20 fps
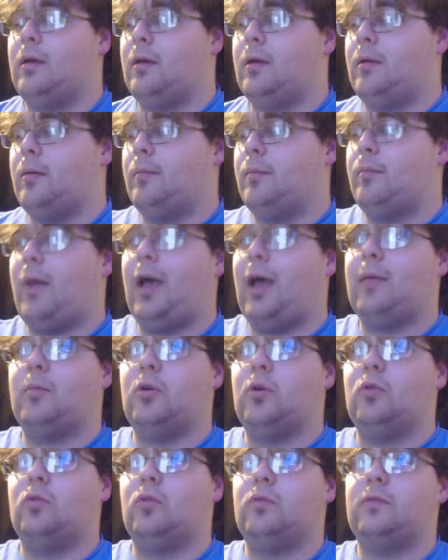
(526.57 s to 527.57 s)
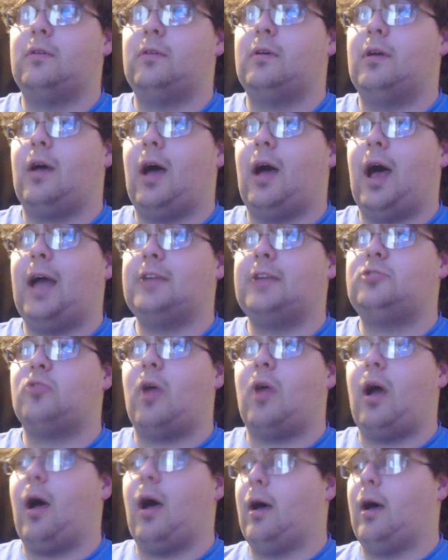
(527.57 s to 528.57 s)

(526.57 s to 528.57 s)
My move. I draw.